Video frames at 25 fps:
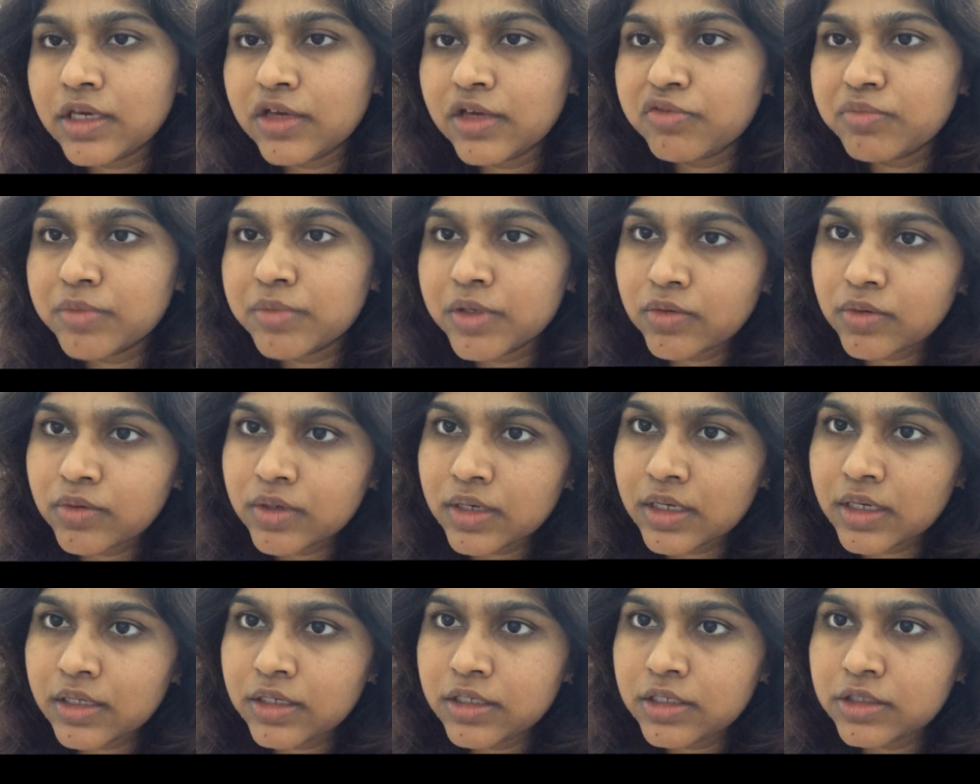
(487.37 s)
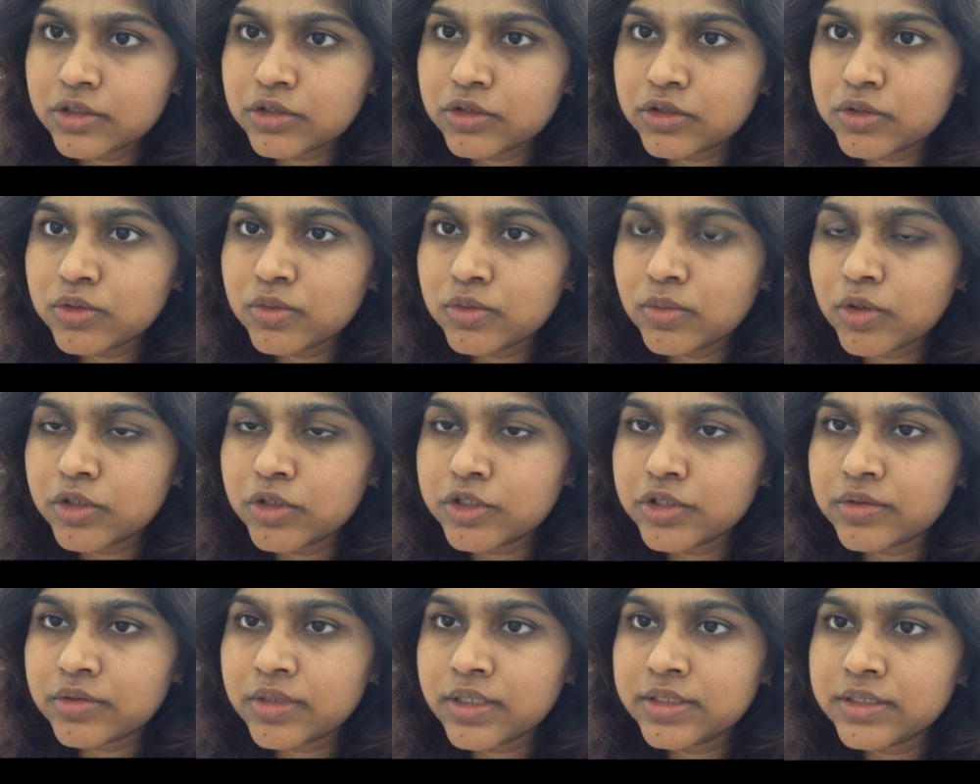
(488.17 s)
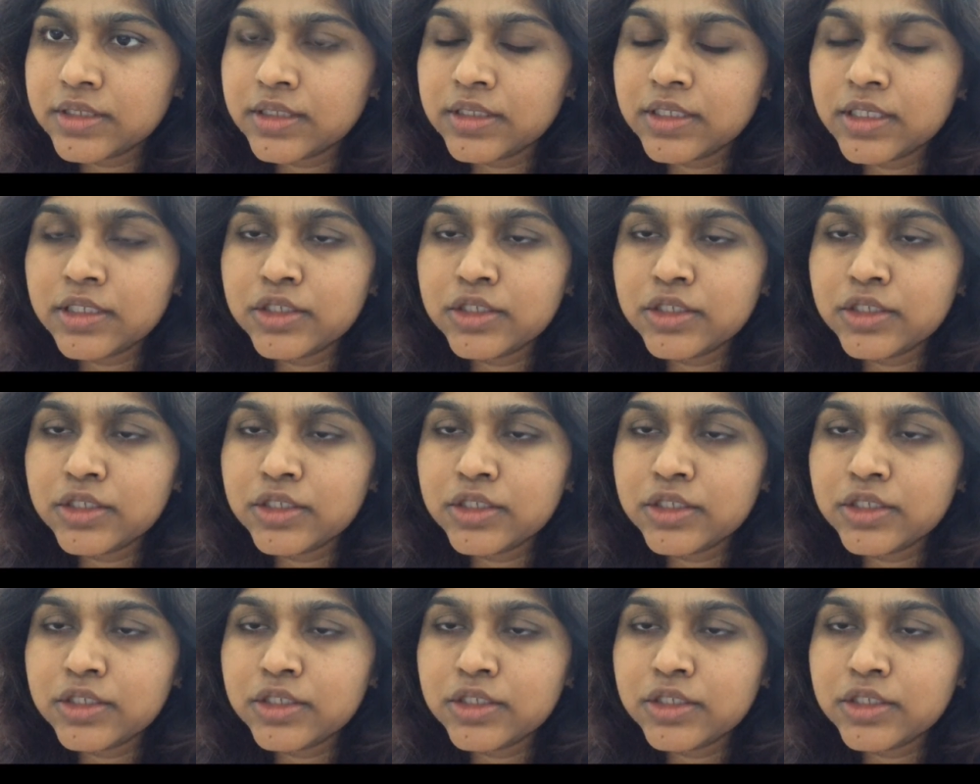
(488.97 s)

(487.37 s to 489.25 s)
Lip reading: If Manuka honey is too moisturizing,